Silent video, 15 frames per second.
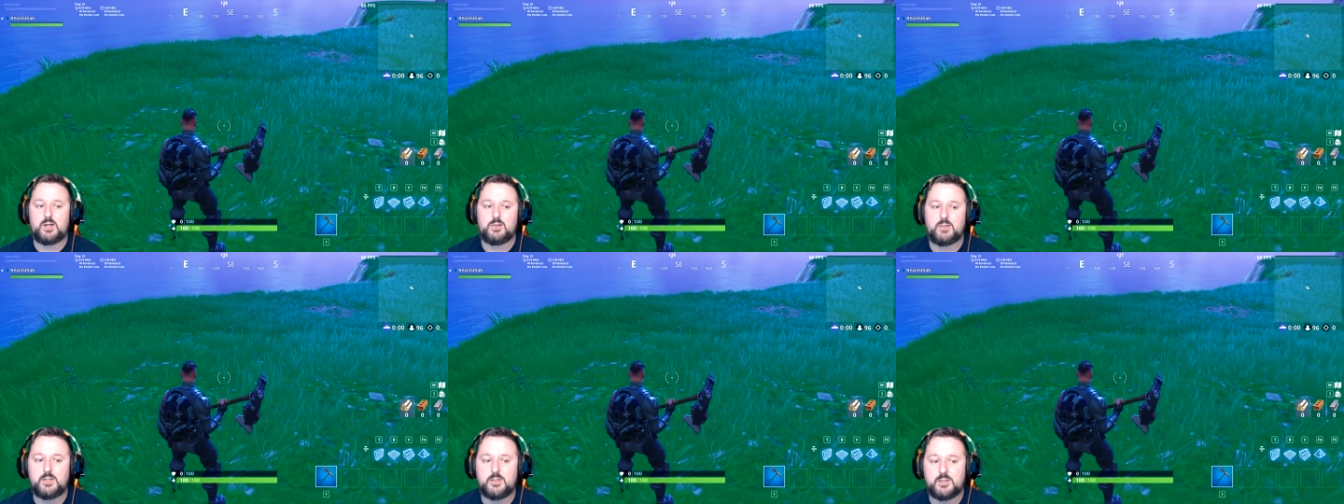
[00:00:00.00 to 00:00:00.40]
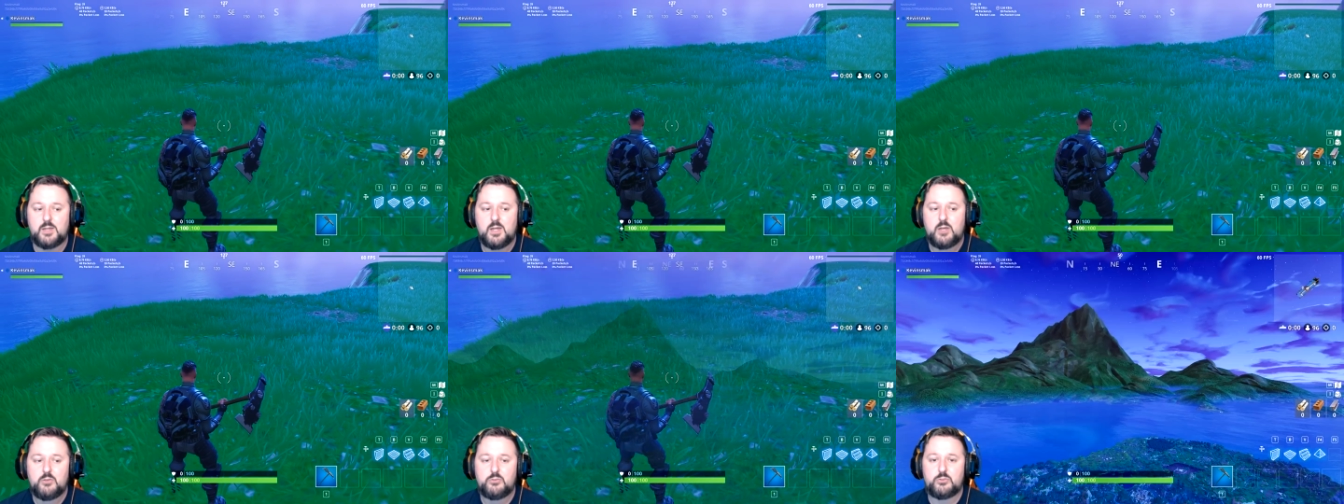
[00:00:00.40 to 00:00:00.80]
I'll link
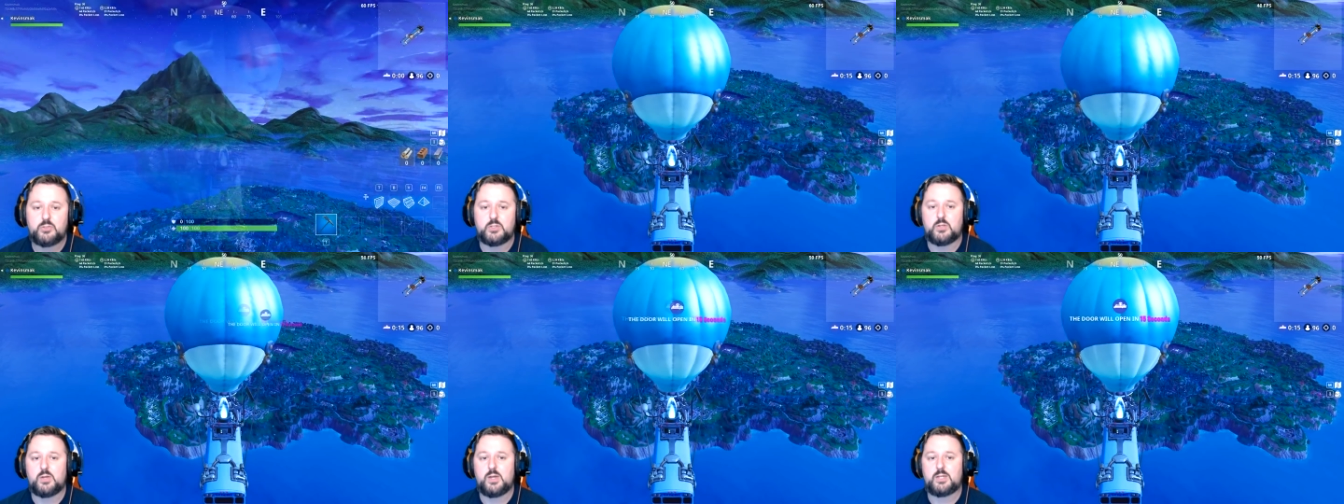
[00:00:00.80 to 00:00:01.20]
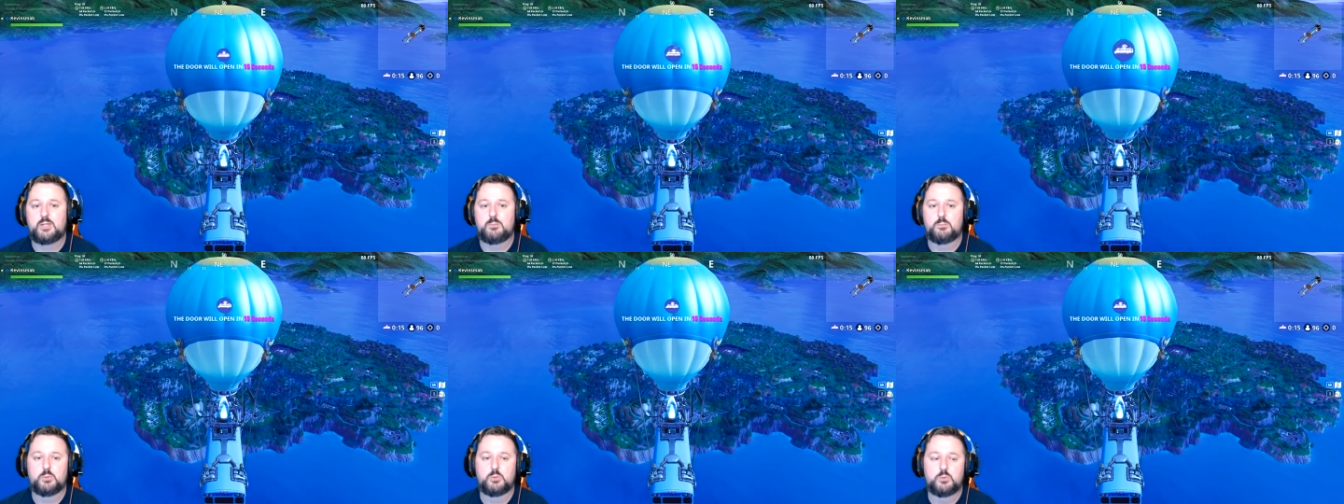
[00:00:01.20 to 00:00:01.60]
so you can go ahead and
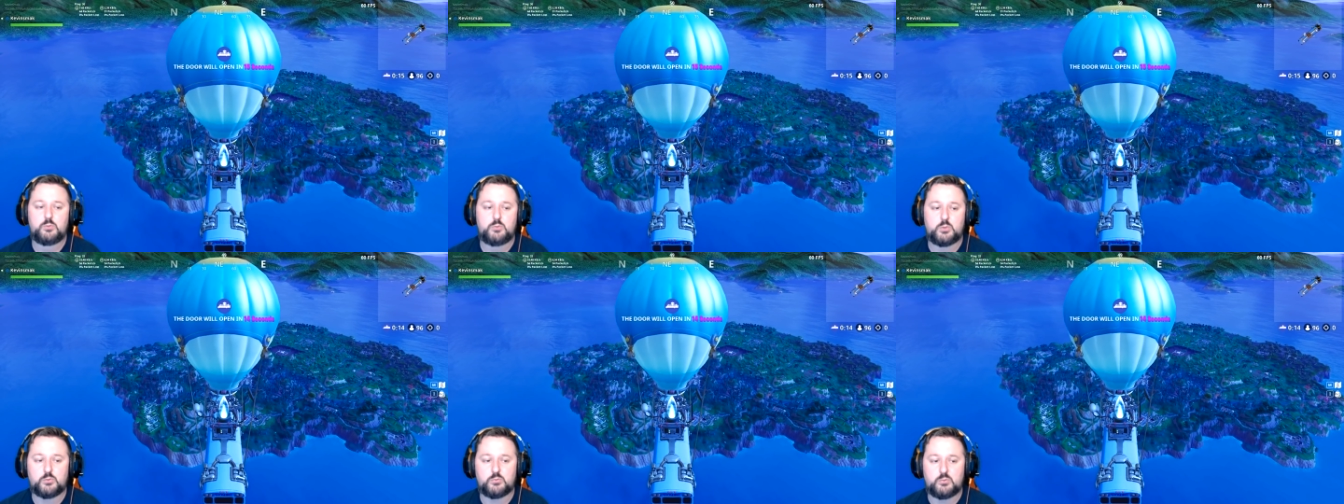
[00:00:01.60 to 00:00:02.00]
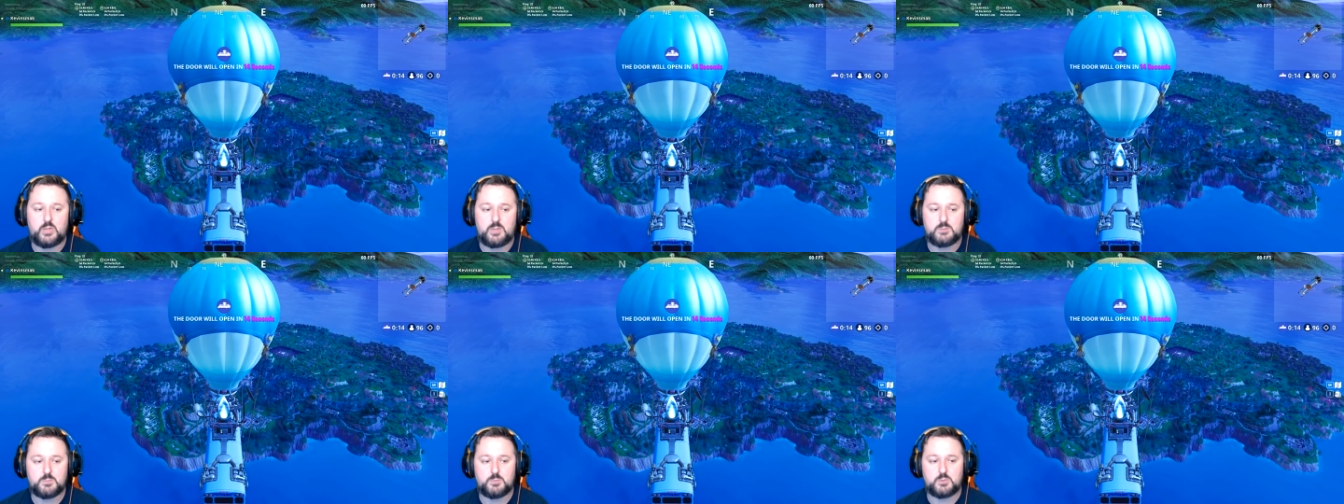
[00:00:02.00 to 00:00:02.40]
improve your
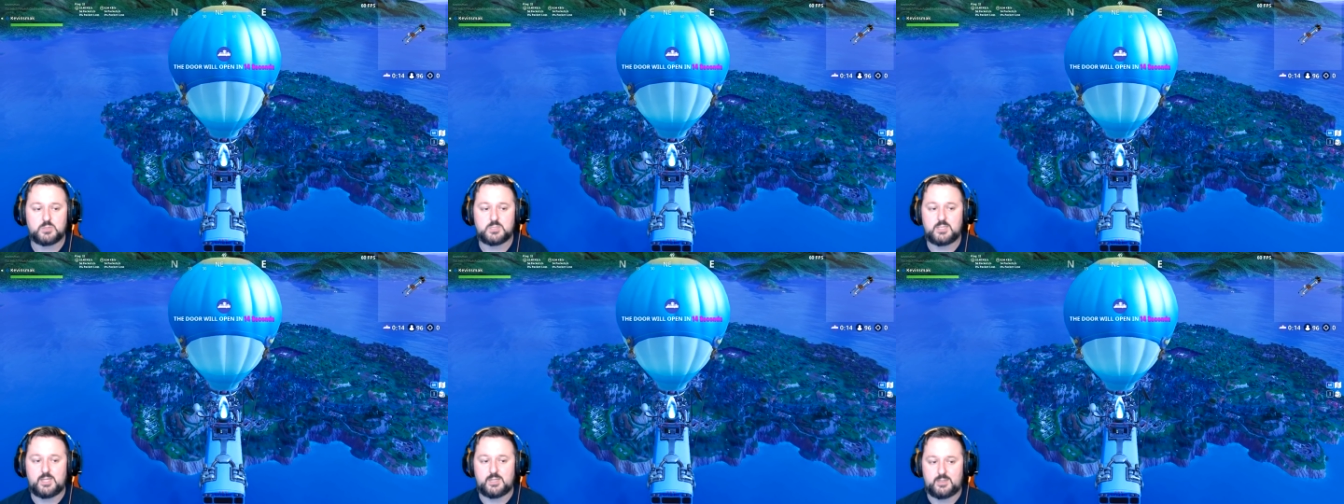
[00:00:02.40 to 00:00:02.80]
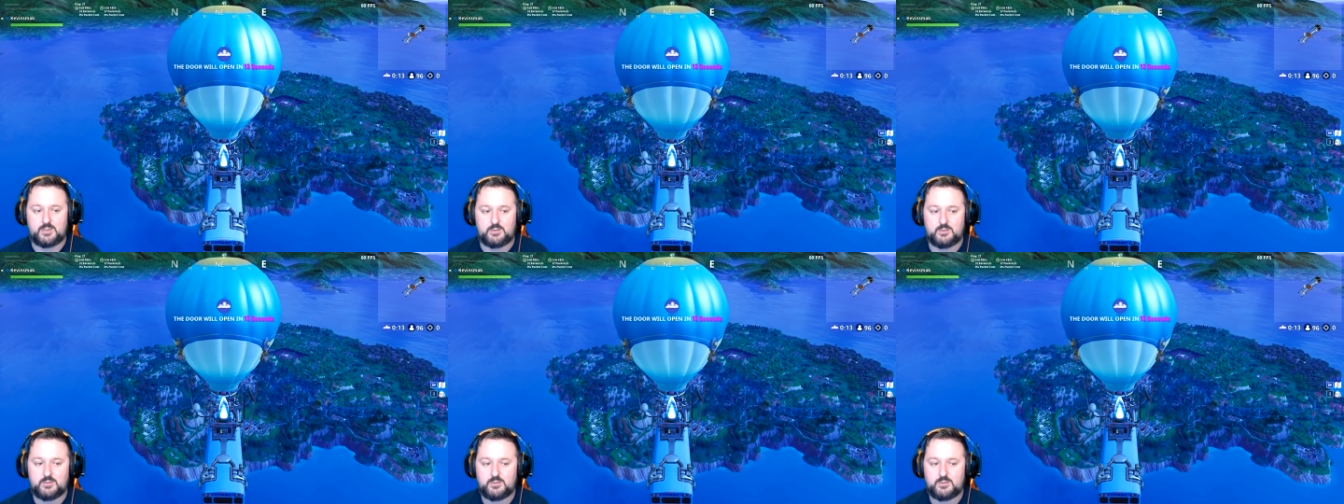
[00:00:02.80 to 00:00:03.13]
frames per second.